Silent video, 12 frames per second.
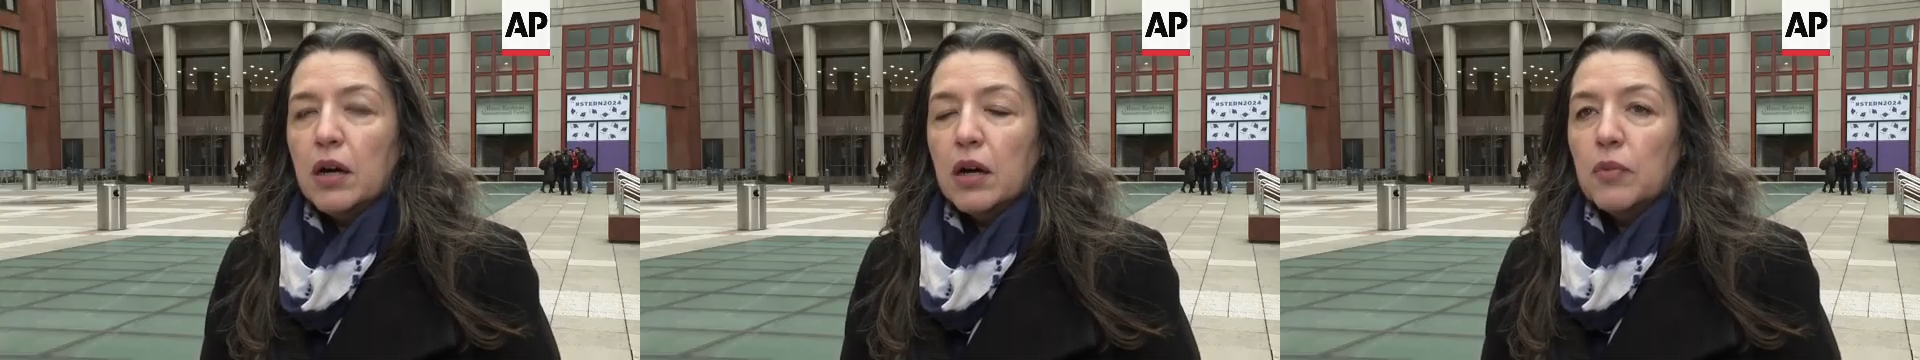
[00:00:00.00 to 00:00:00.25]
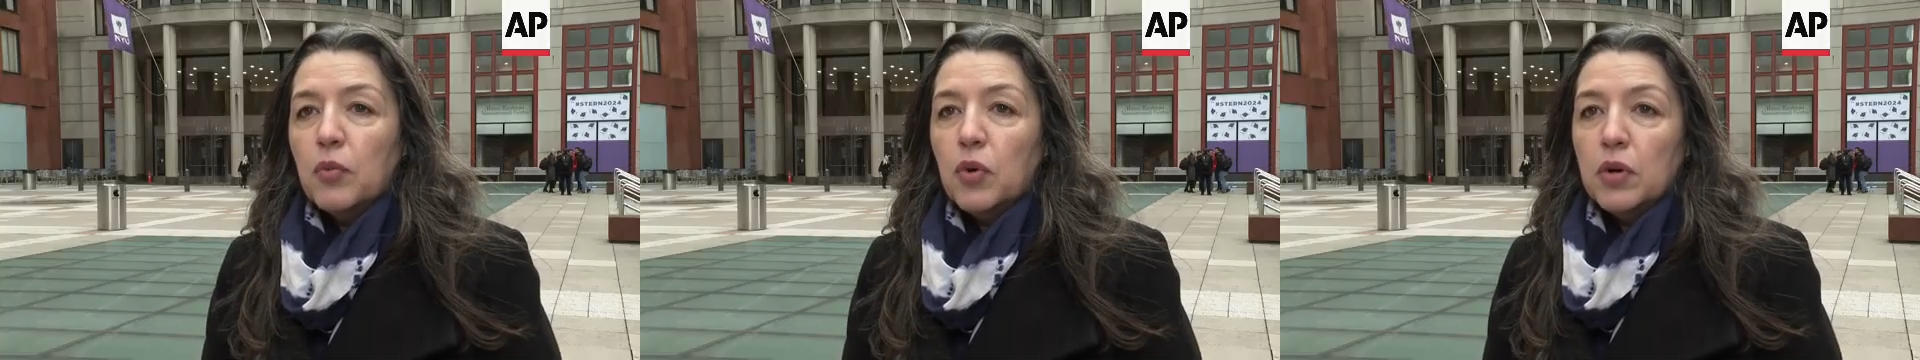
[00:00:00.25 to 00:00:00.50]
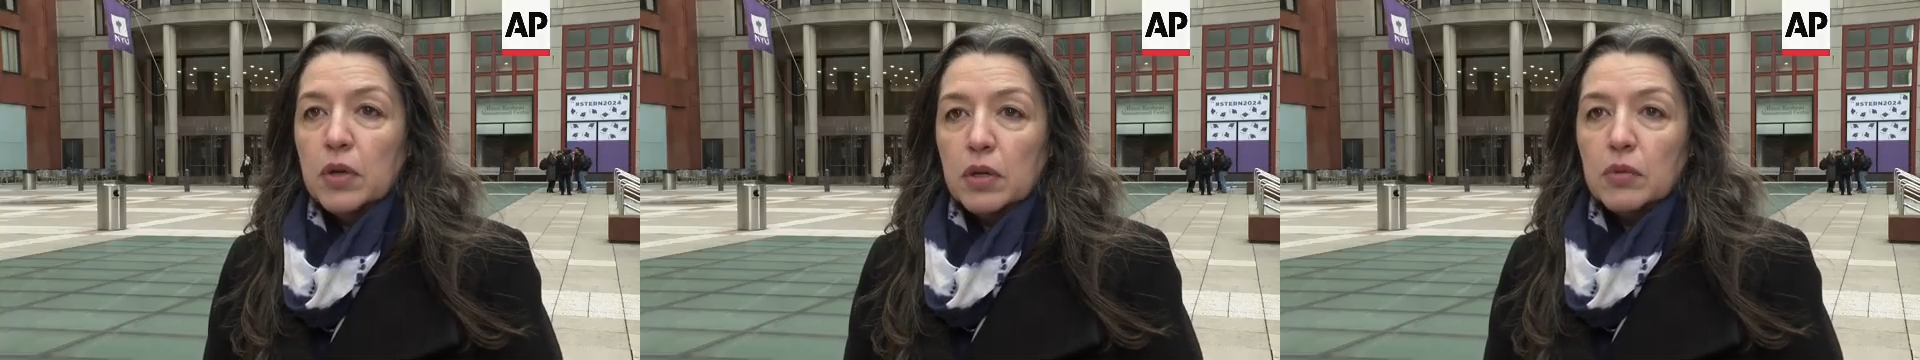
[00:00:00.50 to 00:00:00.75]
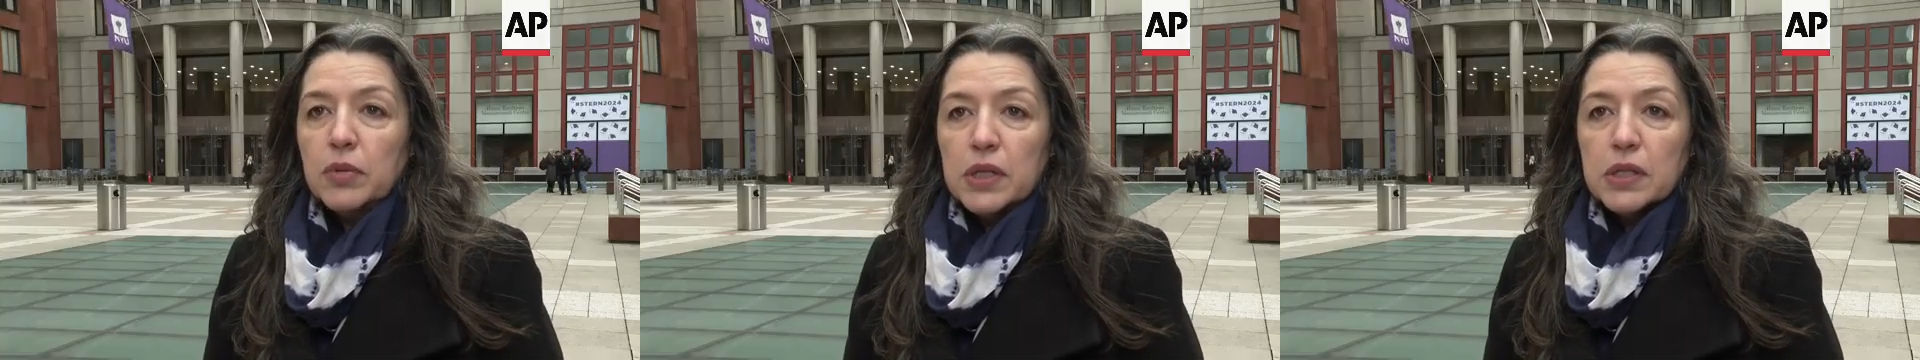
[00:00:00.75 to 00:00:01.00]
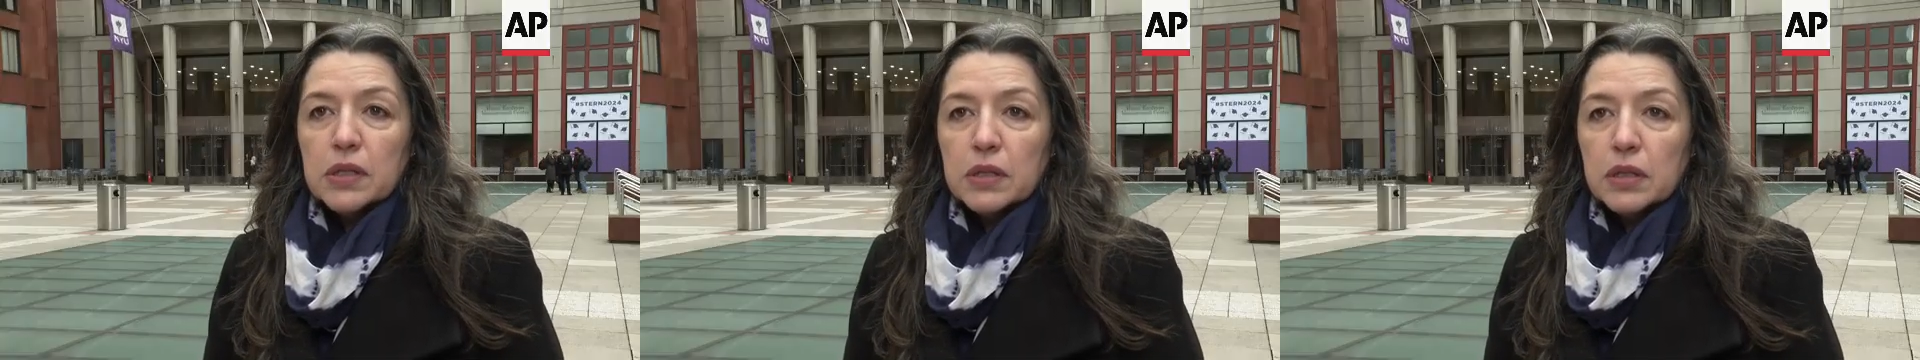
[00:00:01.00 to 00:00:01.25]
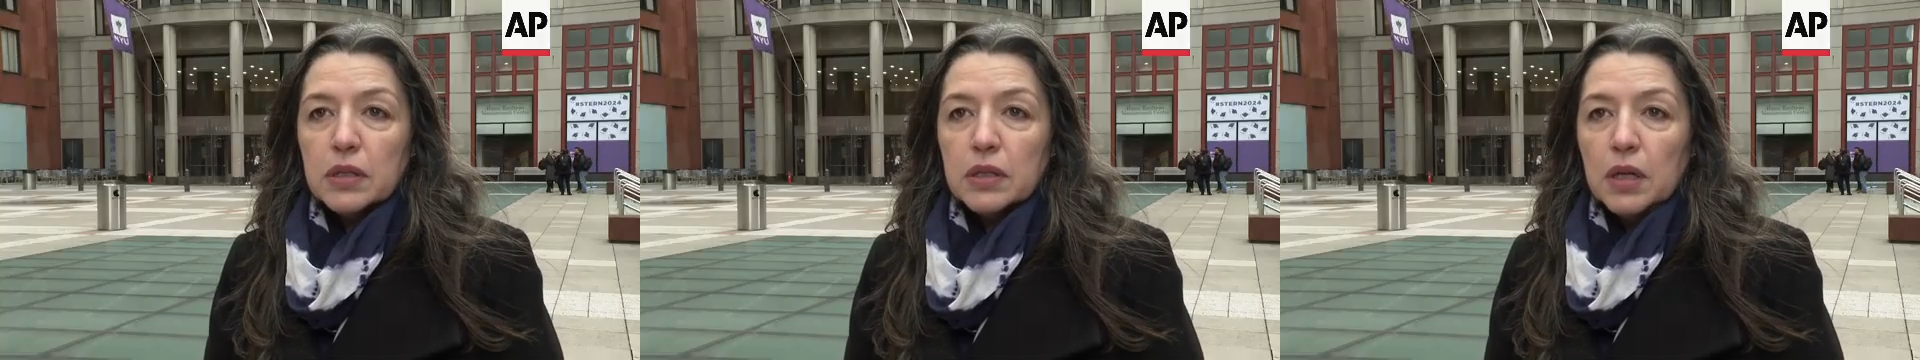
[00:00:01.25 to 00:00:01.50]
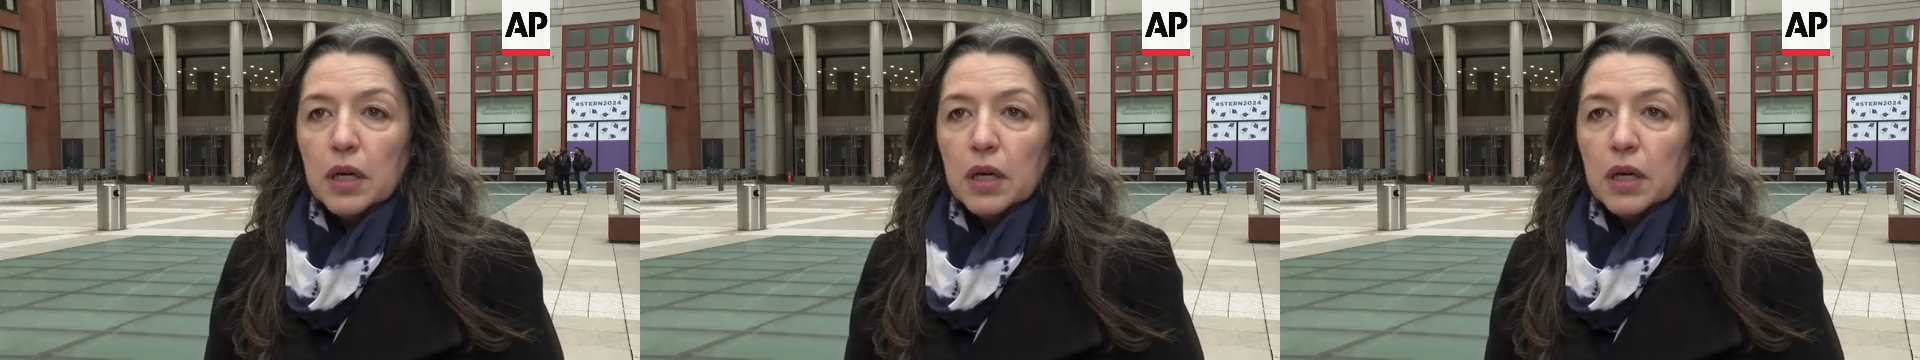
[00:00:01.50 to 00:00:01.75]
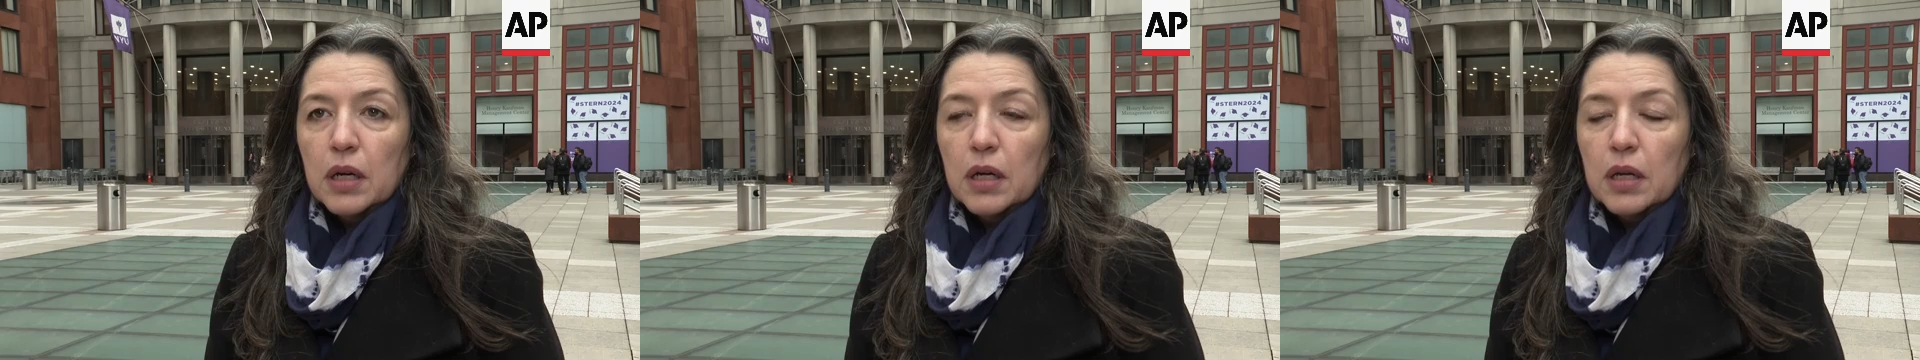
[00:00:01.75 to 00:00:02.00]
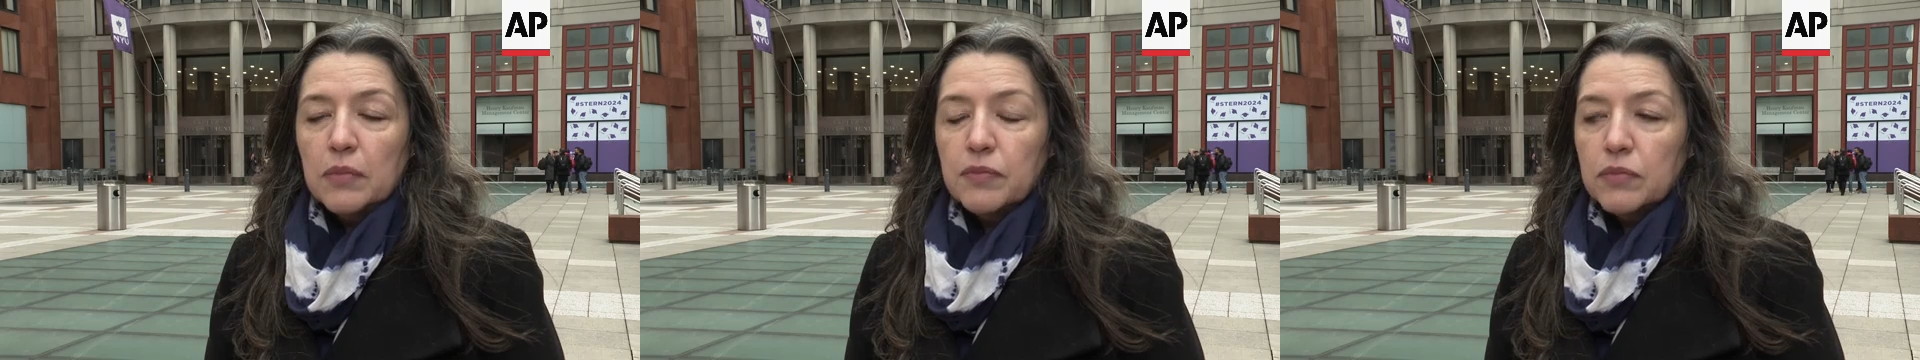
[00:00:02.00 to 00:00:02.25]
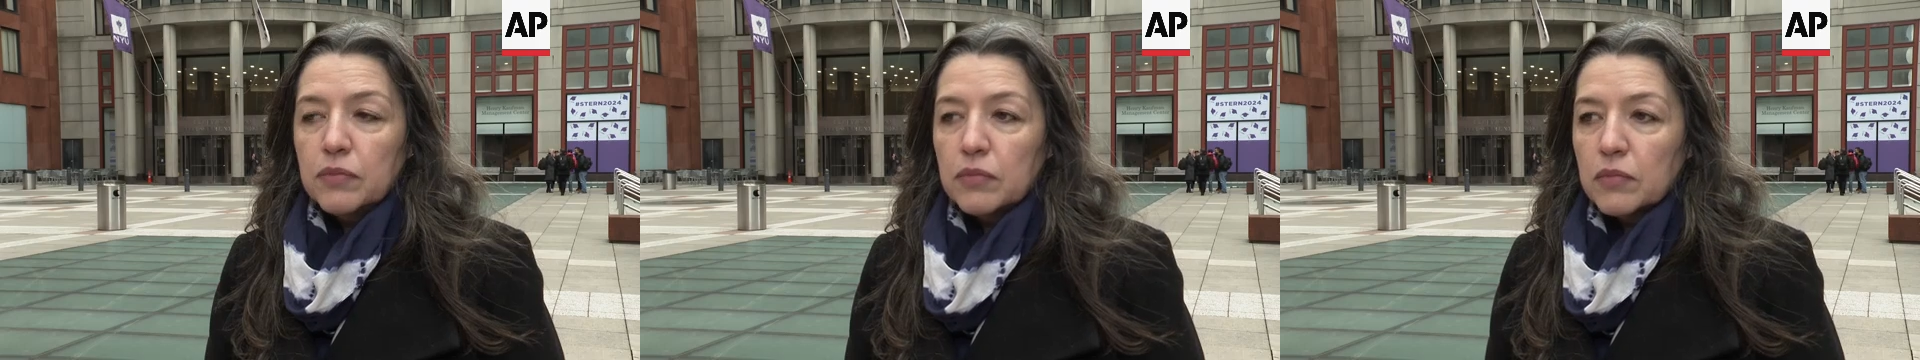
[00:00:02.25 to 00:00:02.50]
are more risk, um,